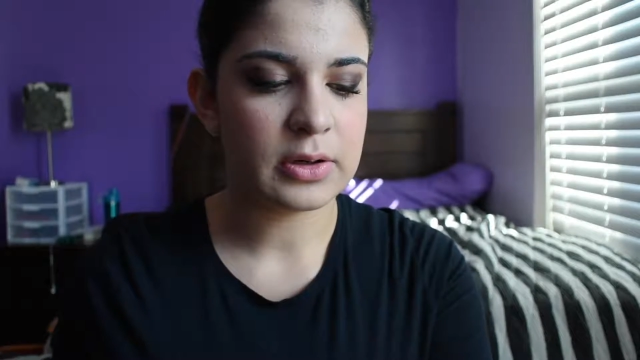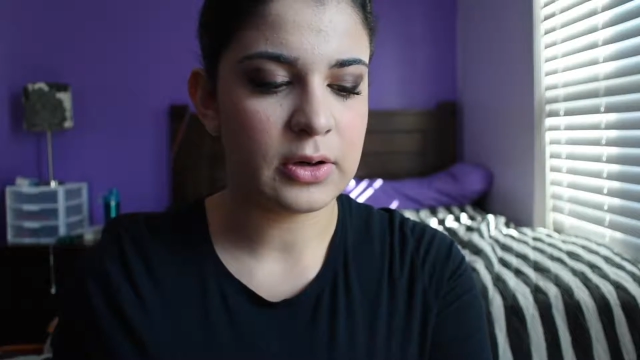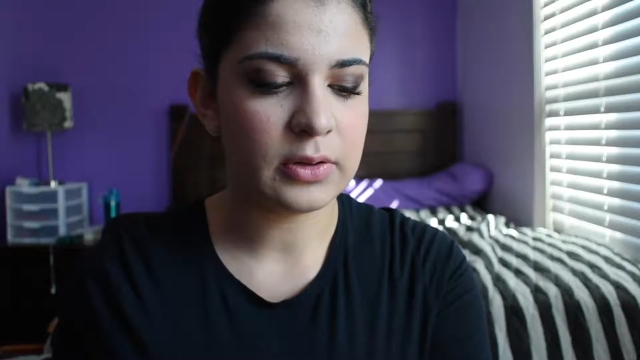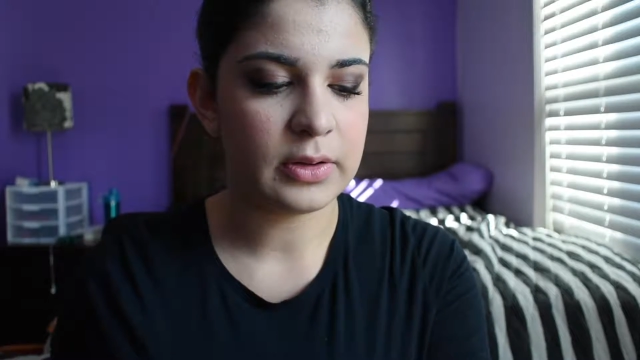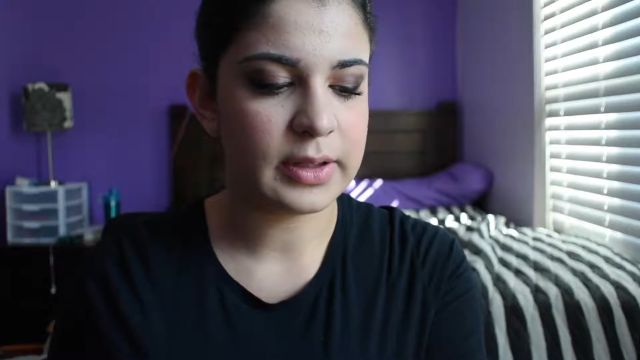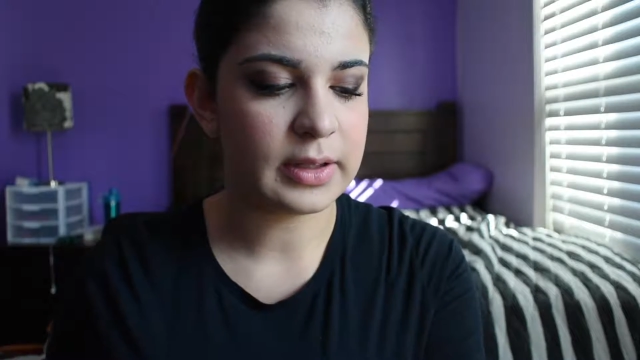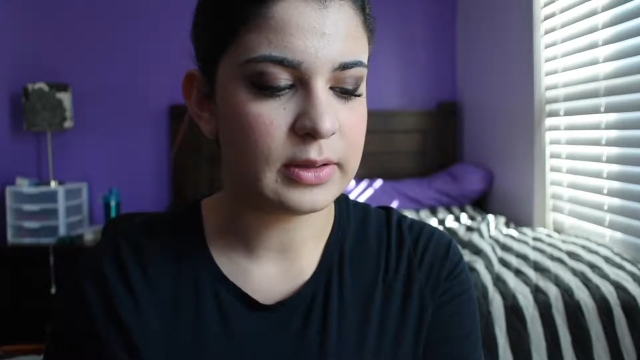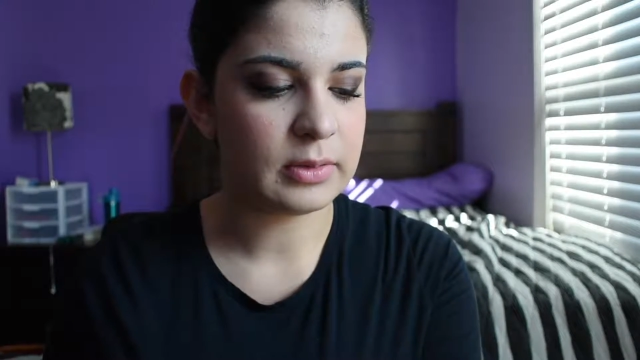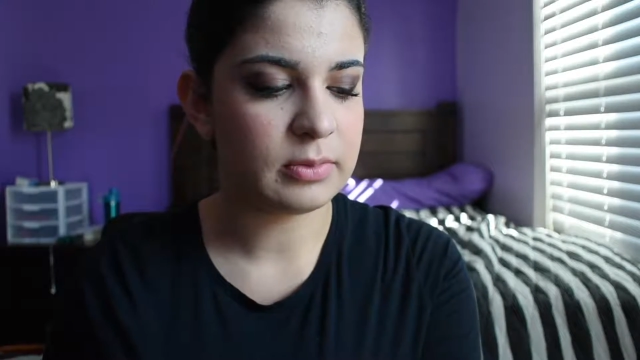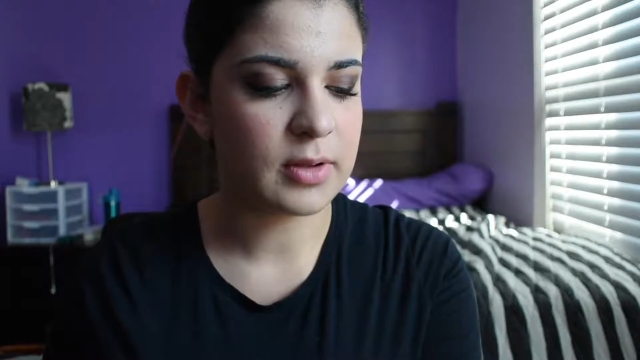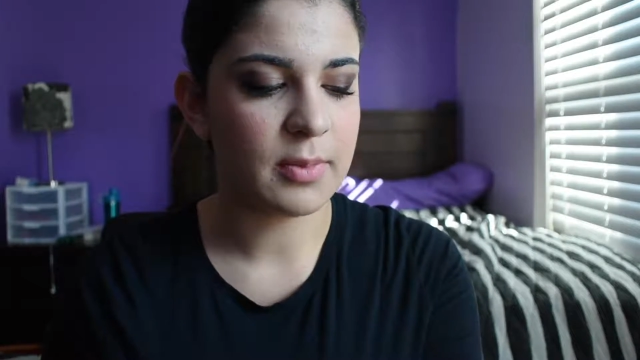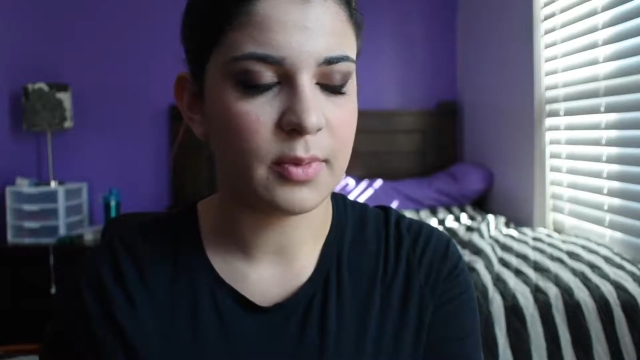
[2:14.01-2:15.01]
or like a
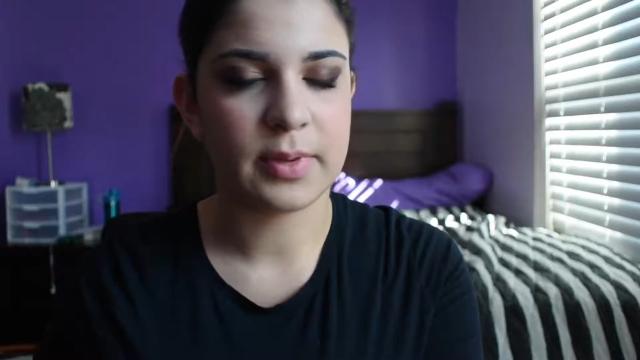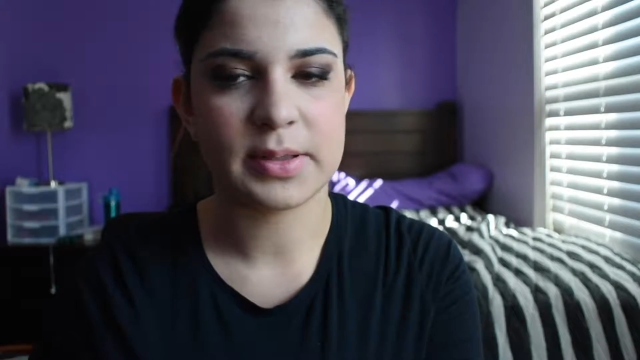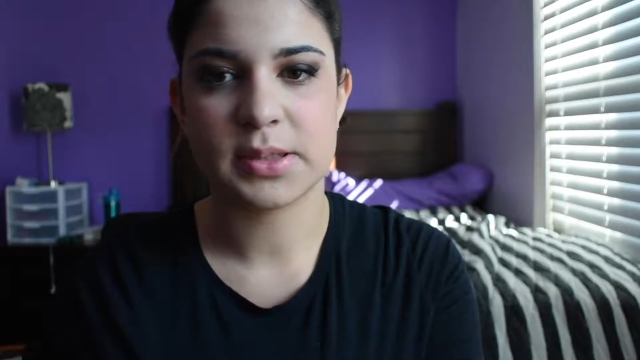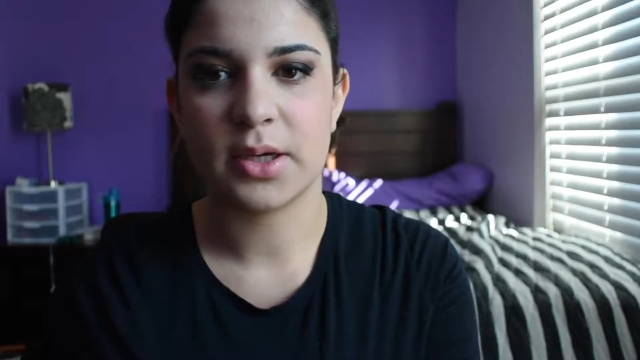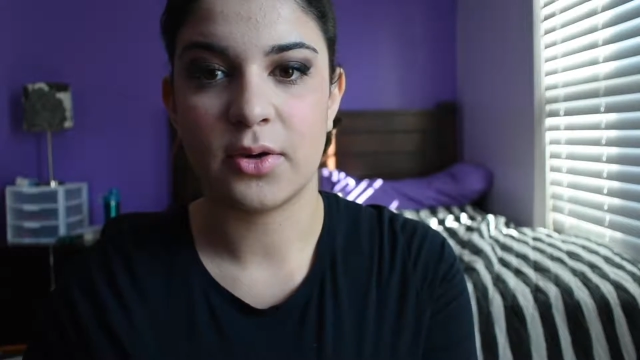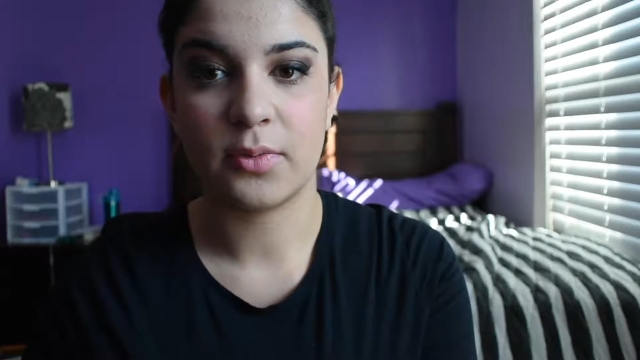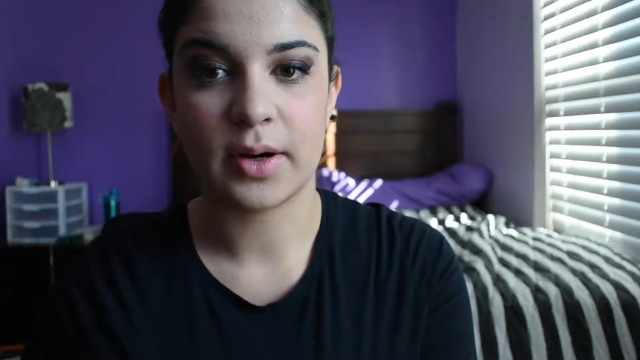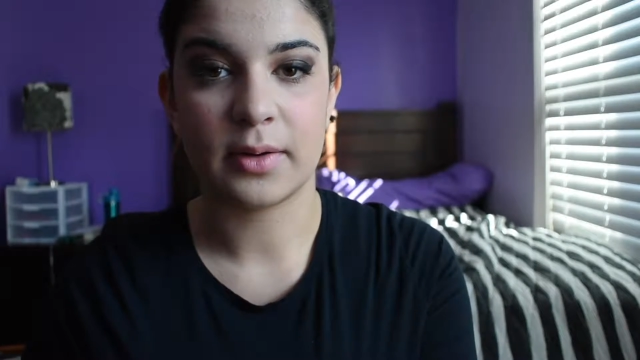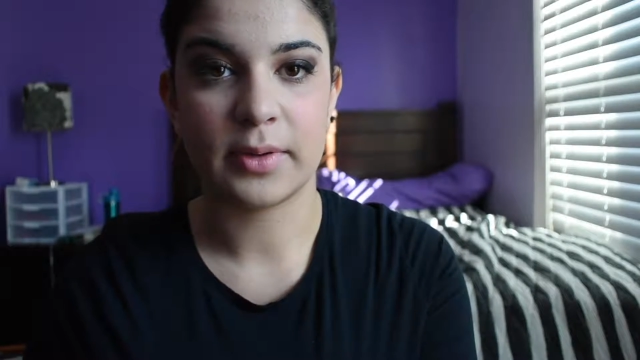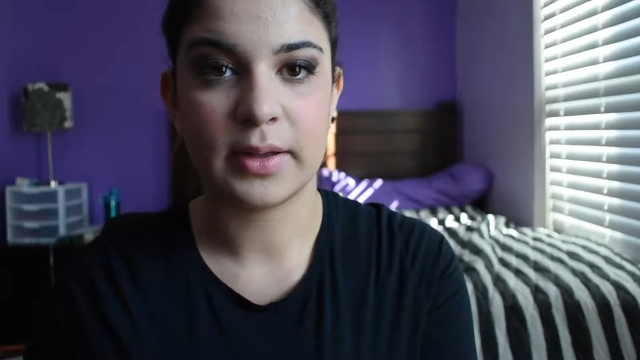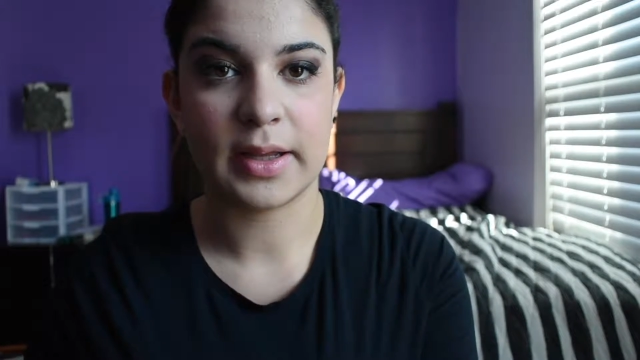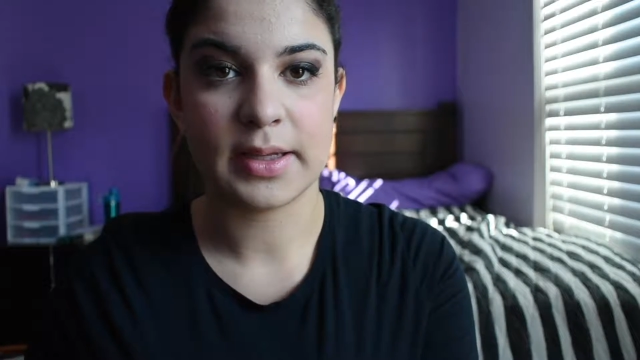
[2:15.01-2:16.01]
couple minutes ago when I
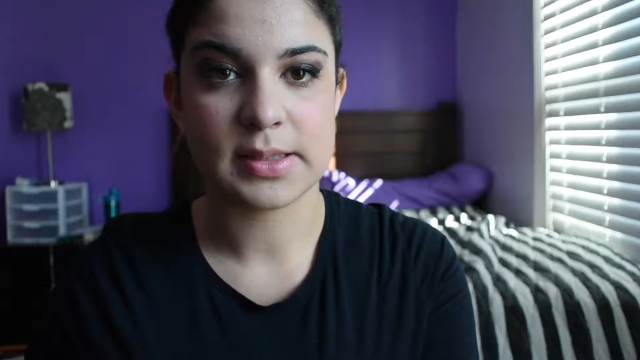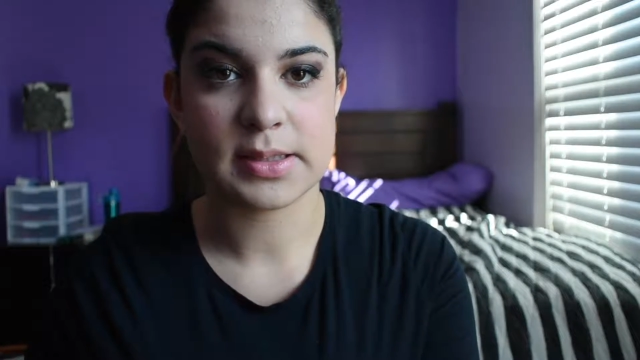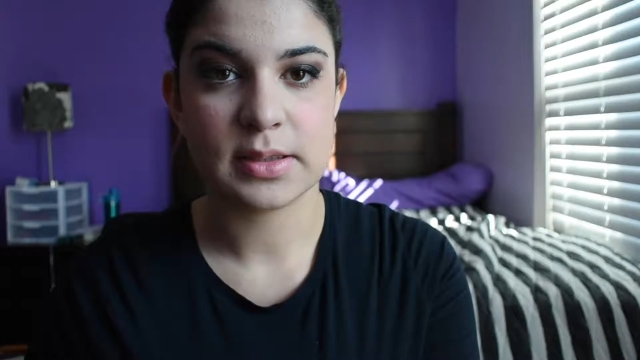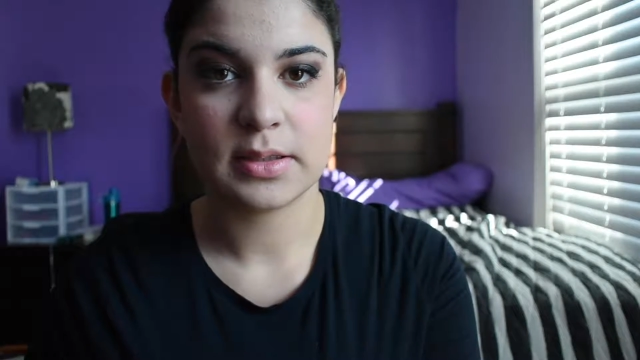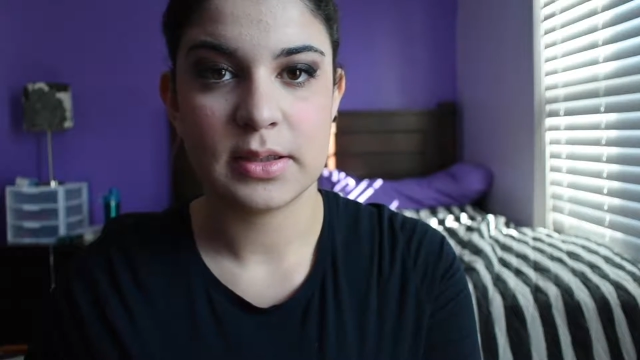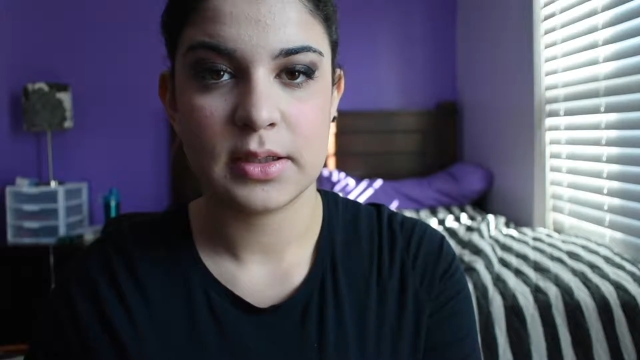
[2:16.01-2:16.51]
realized,